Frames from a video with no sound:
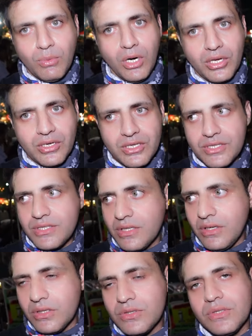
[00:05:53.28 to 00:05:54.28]
waters
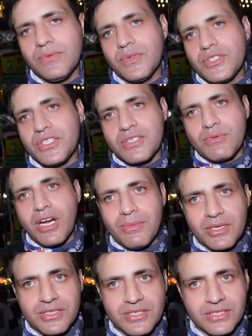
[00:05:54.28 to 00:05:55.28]
and also for
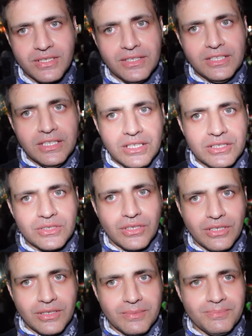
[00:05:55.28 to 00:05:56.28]
subscribers.
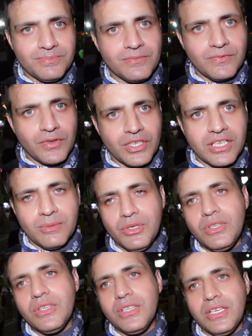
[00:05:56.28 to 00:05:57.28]
So for the
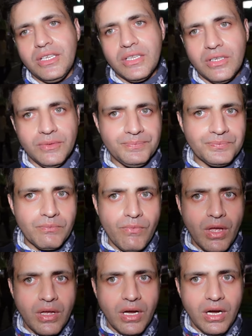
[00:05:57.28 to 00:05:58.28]
community, you know,
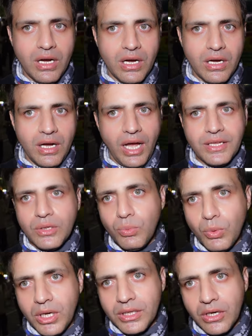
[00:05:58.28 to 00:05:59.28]
I did
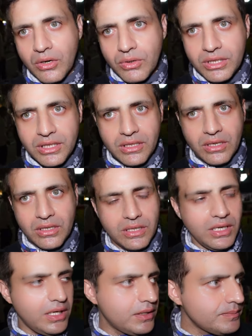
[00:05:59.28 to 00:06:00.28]
one already on
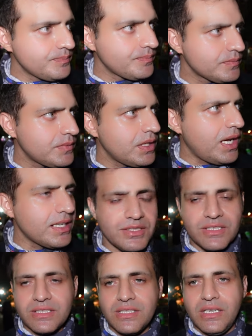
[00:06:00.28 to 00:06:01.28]

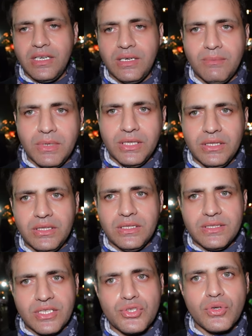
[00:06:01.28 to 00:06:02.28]
last month,
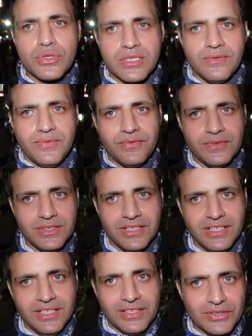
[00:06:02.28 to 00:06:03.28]
St. Joseph.
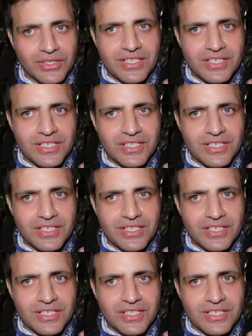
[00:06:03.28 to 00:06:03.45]
So